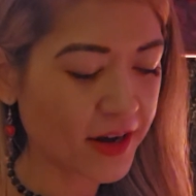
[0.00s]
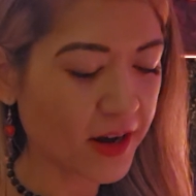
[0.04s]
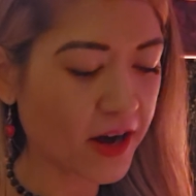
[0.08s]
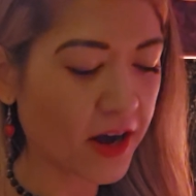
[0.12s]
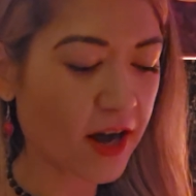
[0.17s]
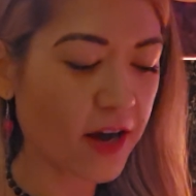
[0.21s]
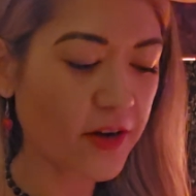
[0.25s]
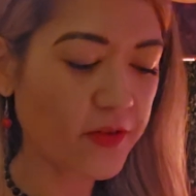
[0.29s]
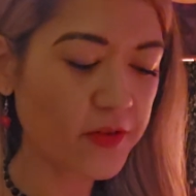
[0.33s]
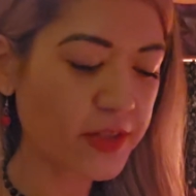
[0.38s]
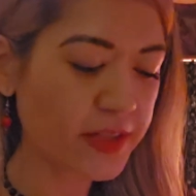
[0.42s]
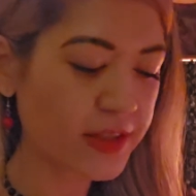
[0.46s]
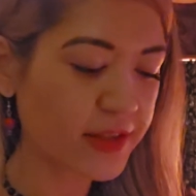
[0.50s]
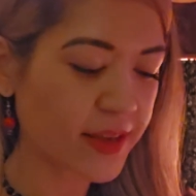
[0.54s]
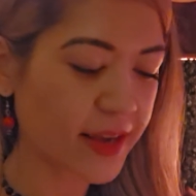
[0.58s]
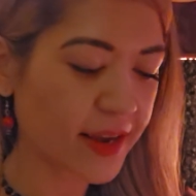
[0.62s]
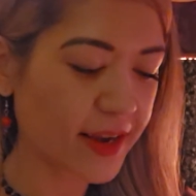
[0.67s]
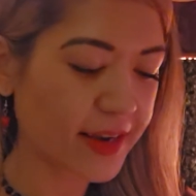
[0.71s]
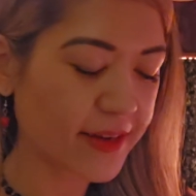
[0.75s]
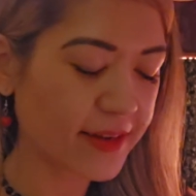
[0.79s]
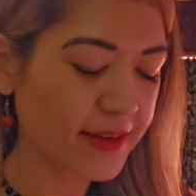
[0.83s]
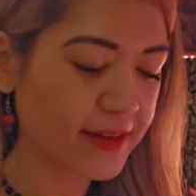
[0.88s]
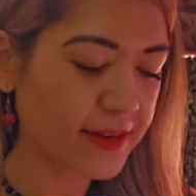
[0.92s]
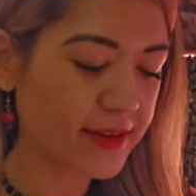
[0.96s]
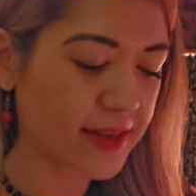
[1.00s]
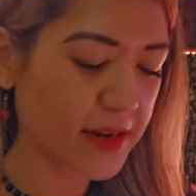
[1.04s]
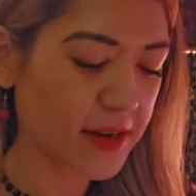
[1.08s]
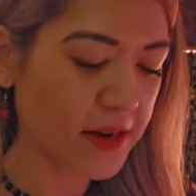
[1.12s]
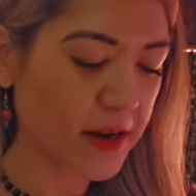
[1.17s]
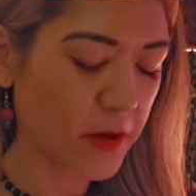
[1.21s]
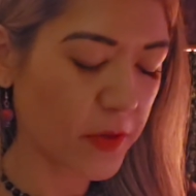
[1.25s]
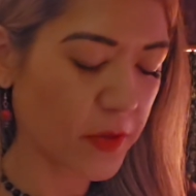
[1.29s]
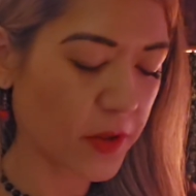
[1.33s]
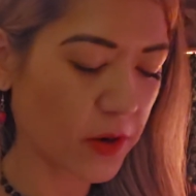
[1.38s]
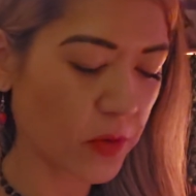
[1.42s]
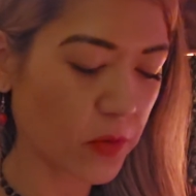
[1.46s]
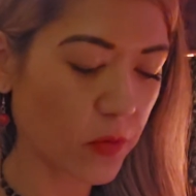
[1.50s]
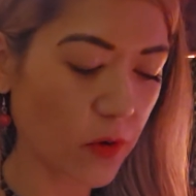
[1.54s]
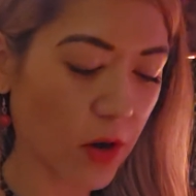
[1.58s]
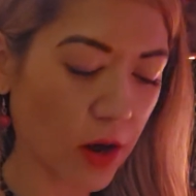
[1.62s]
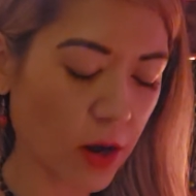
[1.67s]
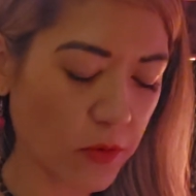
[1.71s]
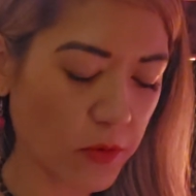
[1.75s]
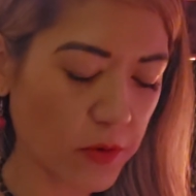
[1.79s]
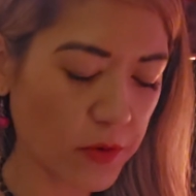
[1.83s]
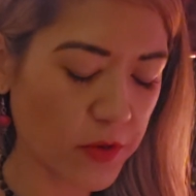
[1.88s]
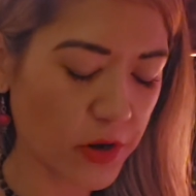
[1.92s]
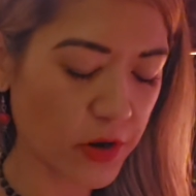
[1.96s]
Often they can see nothing
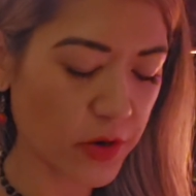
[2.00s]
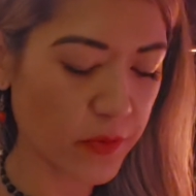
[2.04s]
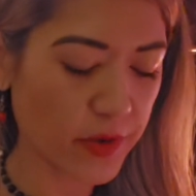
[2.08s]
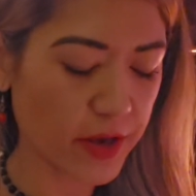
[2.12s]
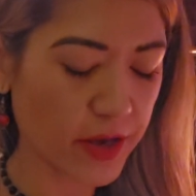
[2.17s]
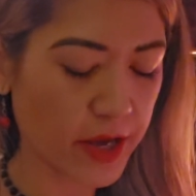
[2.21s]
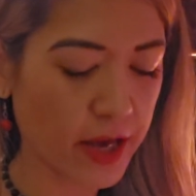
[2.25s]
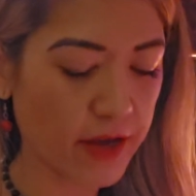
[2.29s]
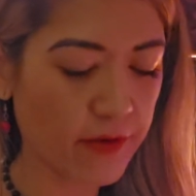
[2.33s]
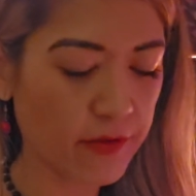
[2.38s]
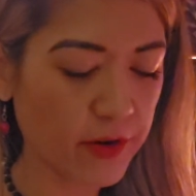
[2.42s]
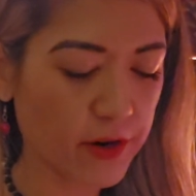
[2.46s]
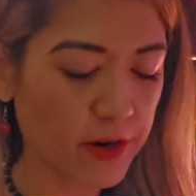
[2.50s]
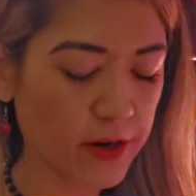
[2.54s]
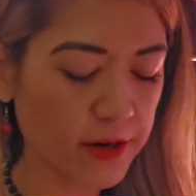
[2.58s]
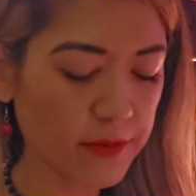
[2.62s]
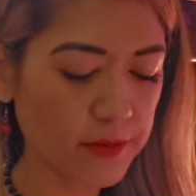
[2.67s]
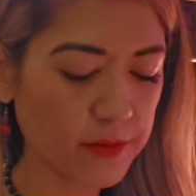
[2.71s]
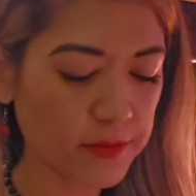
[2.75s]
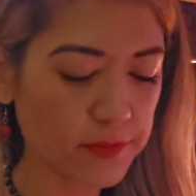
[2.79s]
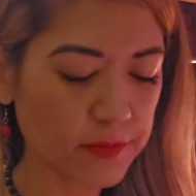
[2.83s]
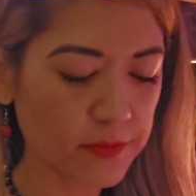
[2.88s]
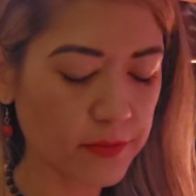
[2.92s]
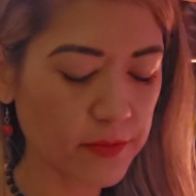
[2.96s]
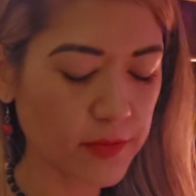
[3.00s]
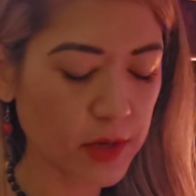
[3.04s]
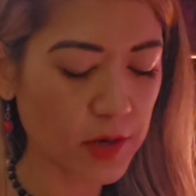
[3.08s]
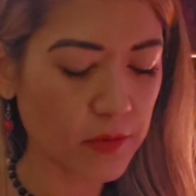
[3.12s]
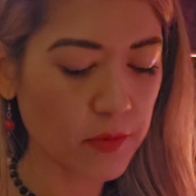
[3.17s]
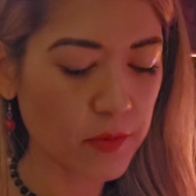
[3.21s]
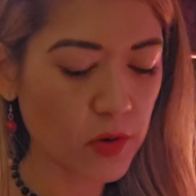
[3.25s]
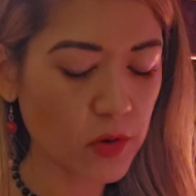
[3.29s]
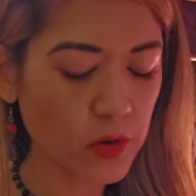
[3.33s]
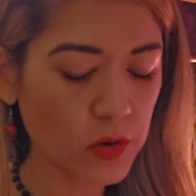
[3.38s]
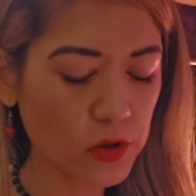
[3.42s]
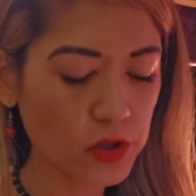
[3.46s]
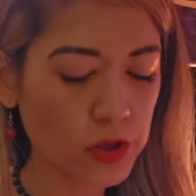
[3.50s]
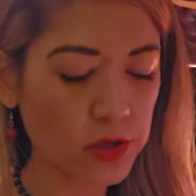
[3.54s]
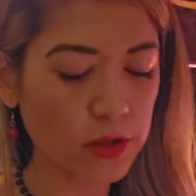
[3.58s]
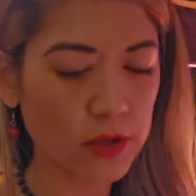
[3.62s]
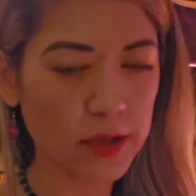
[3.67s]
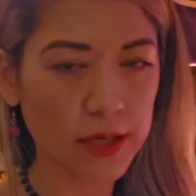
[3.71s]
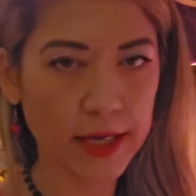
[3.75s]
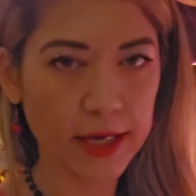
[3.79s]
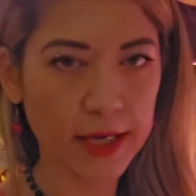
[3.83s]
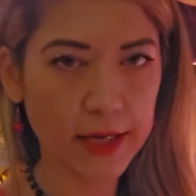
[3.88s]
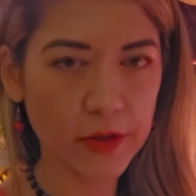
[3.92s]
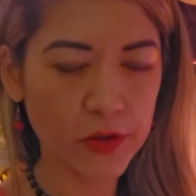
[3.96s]
wrong with their behavior.
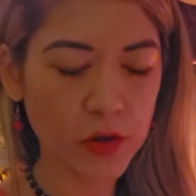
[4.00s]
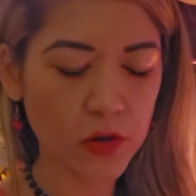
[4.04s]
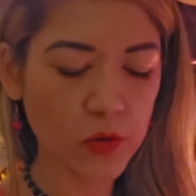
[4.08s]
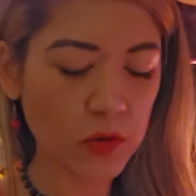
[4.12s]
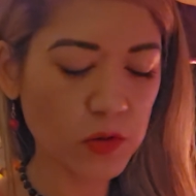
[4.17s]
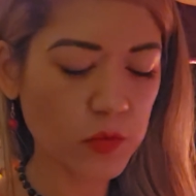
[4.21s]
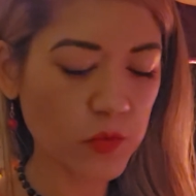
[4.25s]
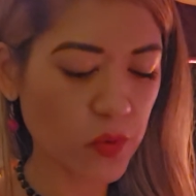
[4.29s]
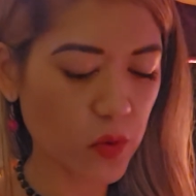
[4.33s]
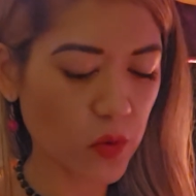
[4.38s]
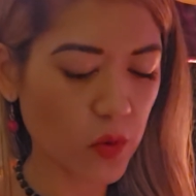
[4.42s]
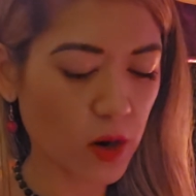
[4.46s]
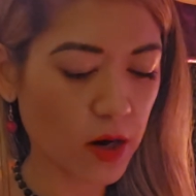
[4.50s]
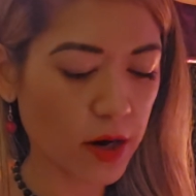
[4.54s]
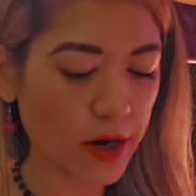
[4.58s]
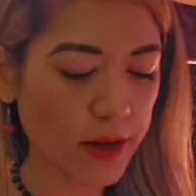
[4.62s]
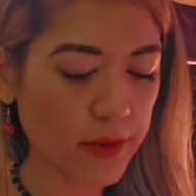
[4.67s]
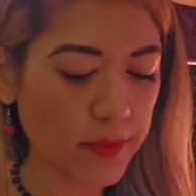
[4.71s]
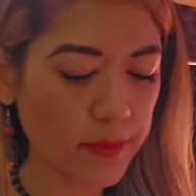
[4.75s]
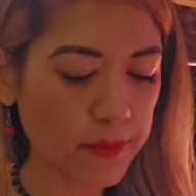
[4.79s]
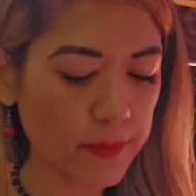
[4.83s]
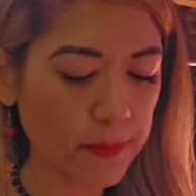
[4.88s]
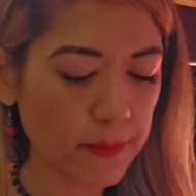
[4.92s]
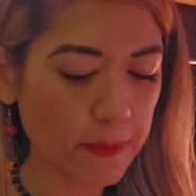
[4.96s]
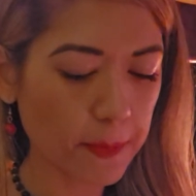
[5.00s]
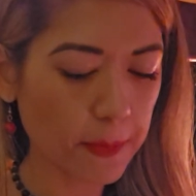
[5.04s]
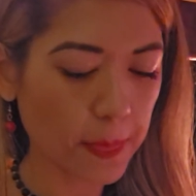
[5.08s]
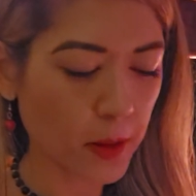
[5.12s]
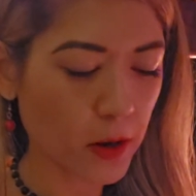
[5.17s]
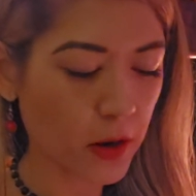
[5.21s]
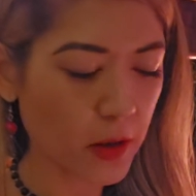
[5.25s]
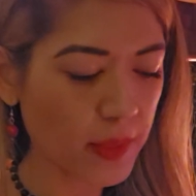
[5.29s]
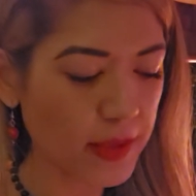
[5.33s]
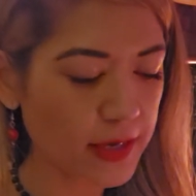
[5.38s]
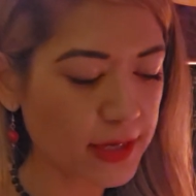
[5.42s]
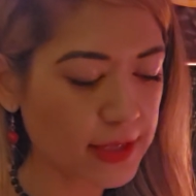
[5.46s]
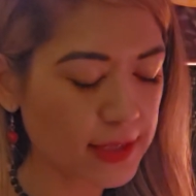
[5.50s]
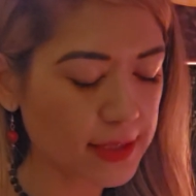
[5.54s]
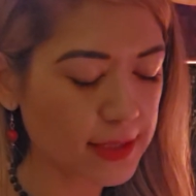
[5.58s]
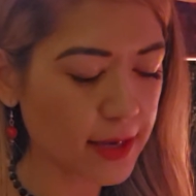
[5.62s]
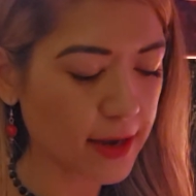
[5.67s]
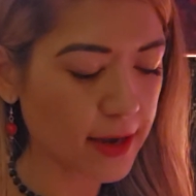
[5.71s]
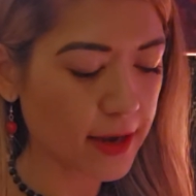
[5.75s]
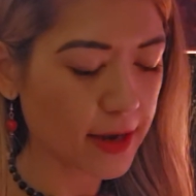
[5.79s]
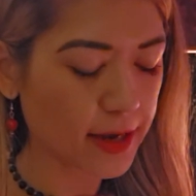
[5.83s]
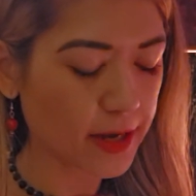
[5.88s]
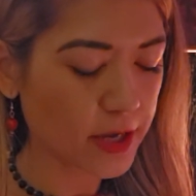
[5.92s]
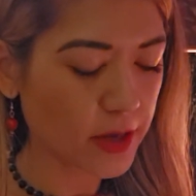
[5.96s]
Emotionally, those born on this
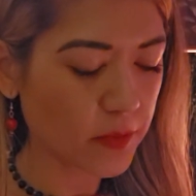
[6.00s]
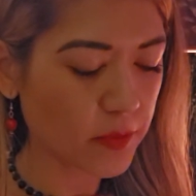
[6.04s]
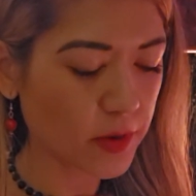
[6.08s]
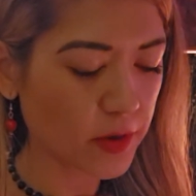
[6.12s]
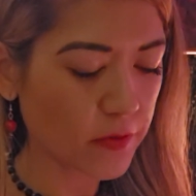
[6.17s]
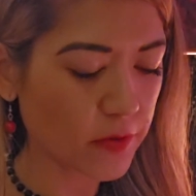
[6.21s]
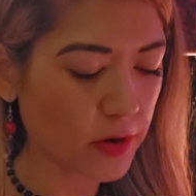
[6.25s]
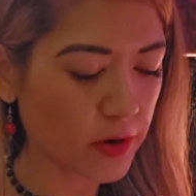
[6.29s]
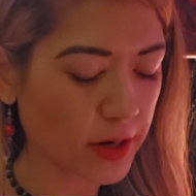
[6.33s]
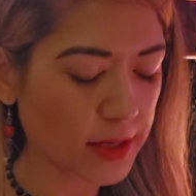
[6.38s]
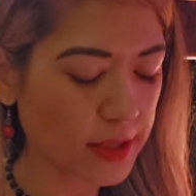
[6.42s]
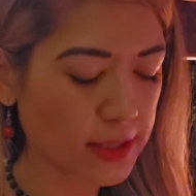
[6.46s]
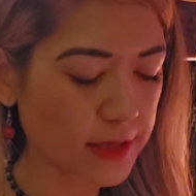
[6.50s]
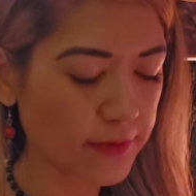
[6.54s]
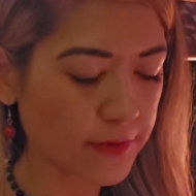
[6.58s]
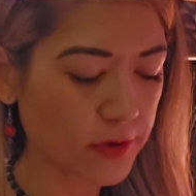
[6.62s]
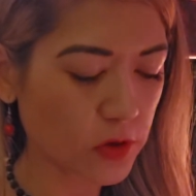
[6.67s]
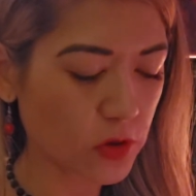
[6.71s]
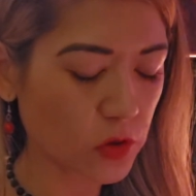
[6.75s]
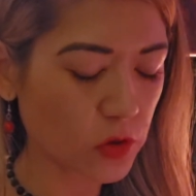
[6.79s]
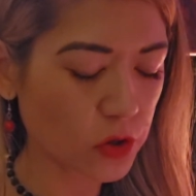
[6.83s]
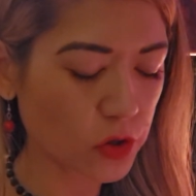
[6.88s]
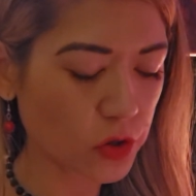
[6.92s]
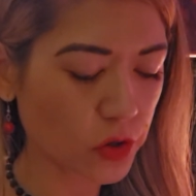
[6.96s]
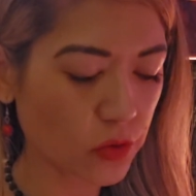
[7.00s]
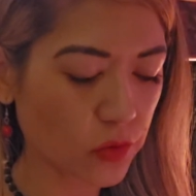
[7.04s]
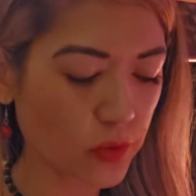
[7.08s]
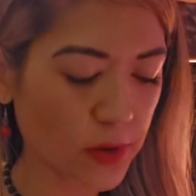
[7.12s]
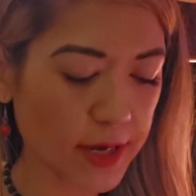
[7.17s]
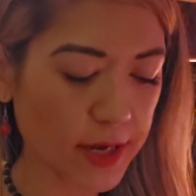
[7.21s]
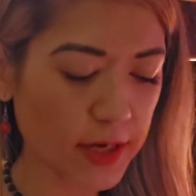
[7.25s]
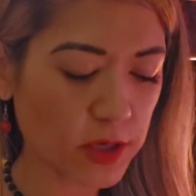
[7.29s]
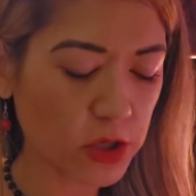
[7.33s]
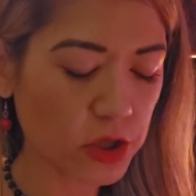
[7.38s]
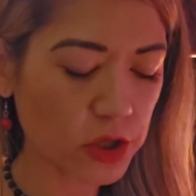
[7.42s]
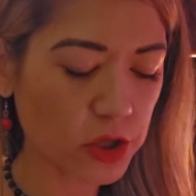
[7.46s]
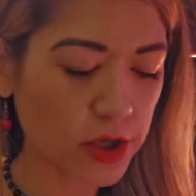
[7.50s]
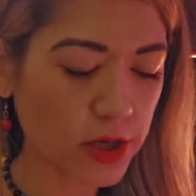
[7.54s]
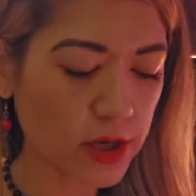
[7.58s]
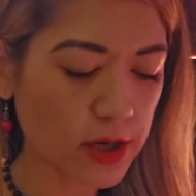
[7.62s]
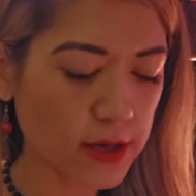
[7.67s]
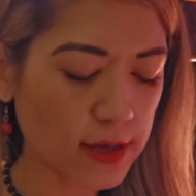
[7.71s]
day can be very difficult to reach.